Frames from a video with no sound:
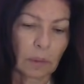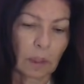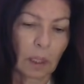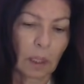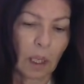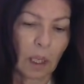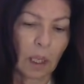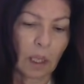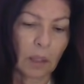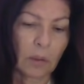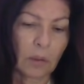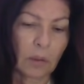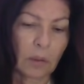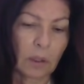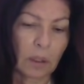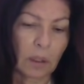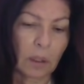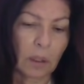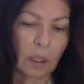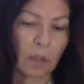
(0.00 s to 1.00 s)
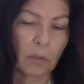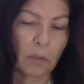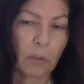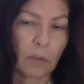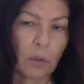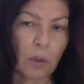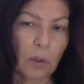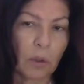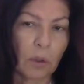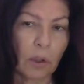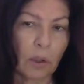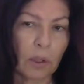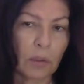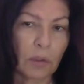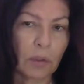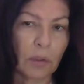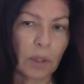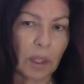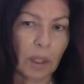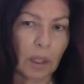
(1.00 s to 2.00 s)
And if you're going to
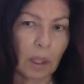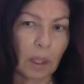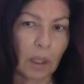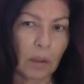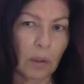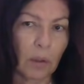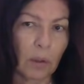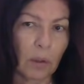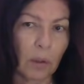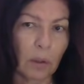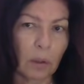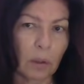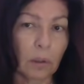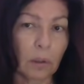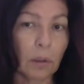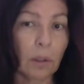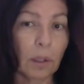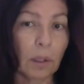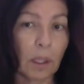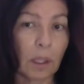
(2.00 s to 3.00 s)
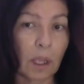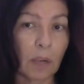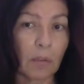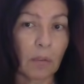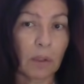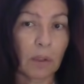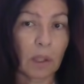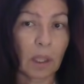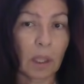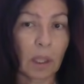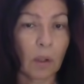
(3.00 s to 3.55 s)
sit and you're going to look at everything,